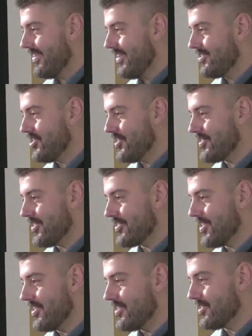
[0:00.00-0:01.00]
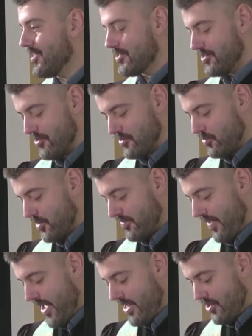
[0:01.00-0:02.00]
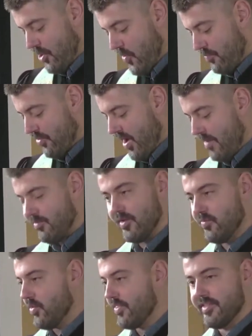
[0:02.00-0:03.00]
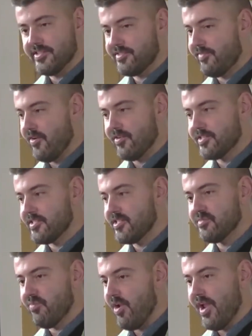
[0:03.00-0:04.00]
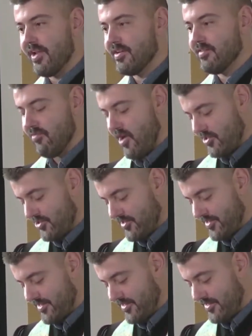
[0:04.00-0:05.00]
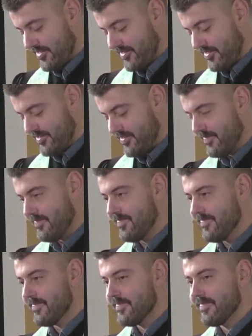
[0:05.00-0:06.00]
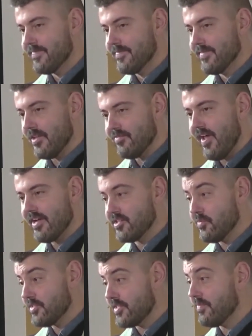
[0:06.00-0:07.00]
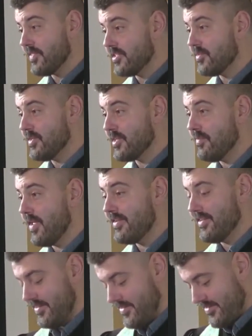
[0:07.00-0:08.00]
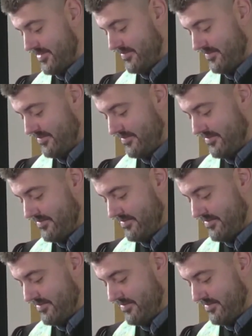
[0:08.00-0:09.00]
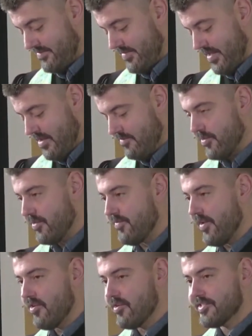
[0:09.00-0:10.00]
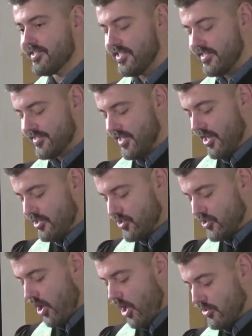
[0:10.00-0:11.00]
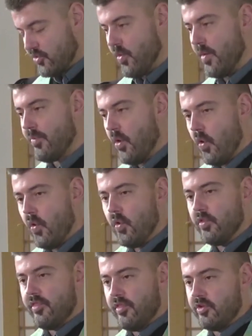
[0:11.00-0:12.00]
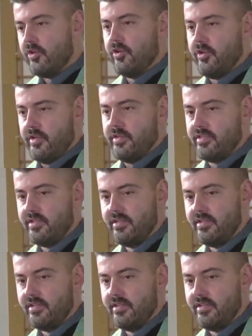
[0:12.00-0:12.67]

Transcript: Jesus and his listeners would have had no problem with this Pharisee's brand of righteousness. In fact, it was something to be commended. For the Pharisees sought to uphold the good